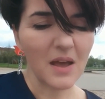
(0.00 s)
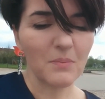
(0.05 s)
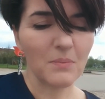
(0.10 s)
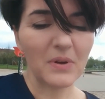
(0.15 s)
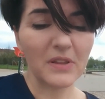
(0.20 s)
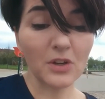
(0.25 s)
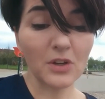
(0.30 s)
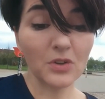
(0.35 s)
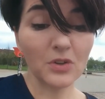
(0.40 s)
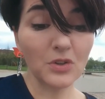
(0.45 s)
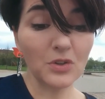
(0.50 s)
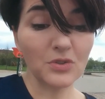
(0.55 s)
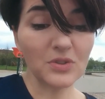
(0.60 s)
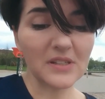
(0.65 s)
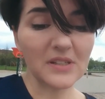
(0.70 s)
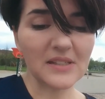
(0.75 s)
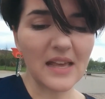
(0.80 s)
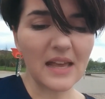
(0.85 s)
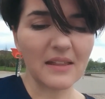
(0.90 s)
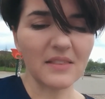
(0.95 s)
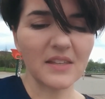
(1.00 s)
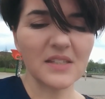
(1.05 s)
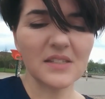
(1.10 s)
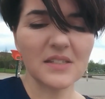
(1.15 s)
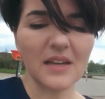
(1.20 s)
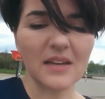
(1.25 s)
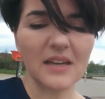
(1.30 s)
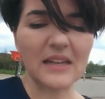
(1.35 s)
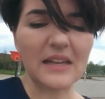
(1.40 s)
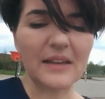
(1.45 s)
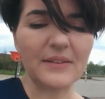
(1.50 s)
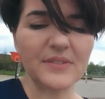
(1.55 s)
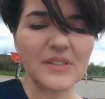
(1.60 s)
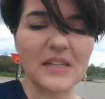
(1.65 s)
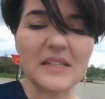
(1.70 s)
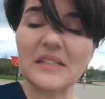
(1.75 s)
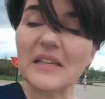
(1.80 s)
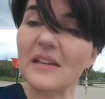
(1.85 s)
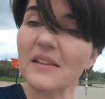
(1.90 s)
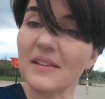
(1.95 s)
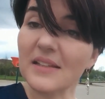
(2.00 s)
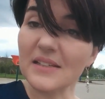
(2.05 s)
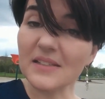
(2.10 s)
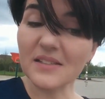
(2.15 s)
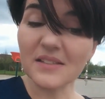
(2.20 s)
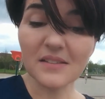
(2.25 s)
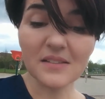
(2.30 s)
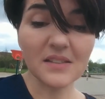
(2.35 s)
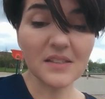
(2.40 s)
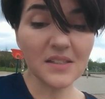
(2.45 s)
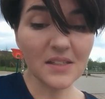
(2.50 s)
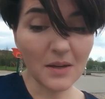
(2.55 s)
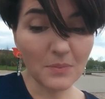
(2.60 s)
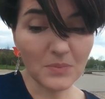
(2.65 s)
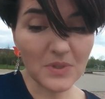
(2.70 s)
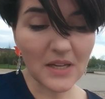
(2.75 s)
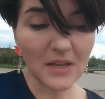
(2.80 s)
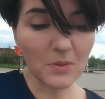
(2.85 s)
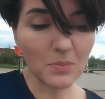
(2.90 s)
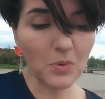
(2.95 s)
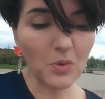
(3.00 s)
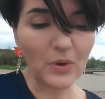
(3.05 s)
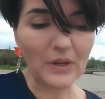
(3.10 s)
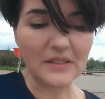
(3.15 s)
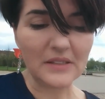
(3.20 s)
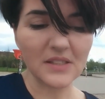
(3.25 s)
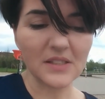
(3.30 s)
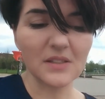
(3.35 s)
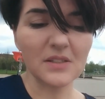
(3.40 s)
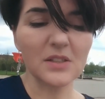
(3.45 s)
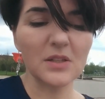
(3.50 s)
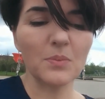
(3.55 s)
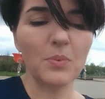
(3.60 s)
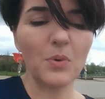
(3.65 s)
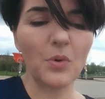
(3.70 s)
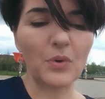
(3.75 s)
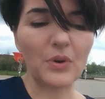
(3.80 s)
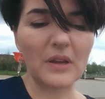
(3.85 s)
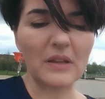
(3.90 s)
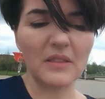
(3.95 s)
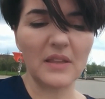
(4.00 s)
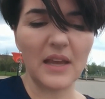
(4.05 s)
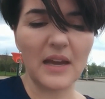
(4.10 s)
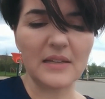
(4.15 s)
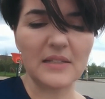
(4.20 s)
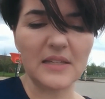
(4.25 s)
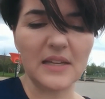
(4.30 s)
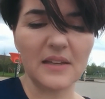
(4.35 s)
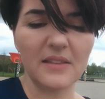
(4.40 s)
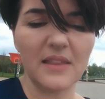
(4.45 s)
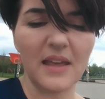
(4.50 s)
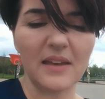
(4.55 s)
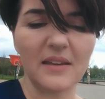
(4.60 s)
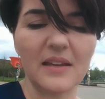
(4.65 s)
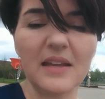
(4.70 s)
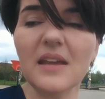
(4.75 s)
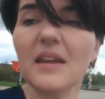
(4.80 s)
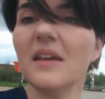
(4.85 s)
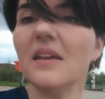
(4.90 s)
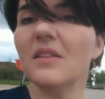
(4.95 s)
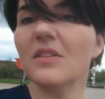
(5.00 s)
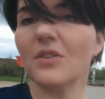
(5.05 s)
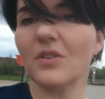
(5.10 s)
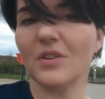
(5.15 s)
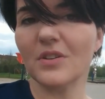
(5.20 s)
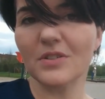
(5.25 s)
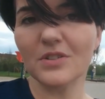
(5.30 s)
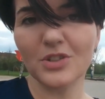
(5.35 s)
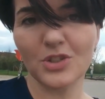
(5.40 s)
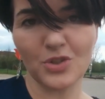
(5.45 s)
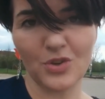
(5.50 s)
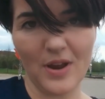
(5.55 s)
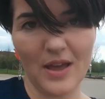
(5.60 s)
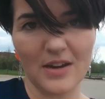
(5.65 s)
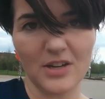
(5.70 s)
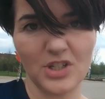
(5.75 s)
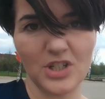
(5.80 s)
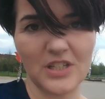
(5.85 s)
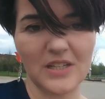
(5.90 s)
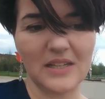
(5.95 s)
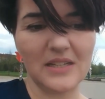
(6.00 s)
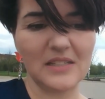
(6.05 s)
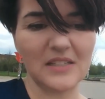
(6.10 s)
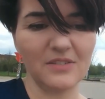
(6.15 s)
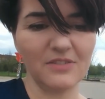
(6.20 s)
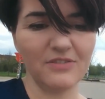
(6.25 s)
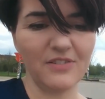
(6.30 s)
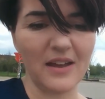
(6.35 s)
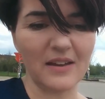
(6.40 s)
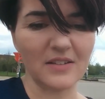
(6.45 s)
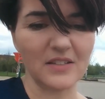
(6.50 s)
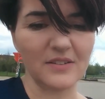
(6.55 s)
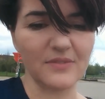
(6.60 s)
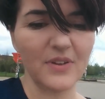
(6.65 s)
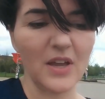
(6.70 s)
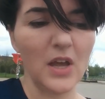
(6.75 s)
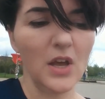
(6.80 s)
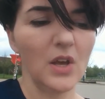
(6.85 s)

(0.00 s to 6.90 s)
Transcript: But the good news is that the study gives us at least some data points supporting the idea that either strategy is effective.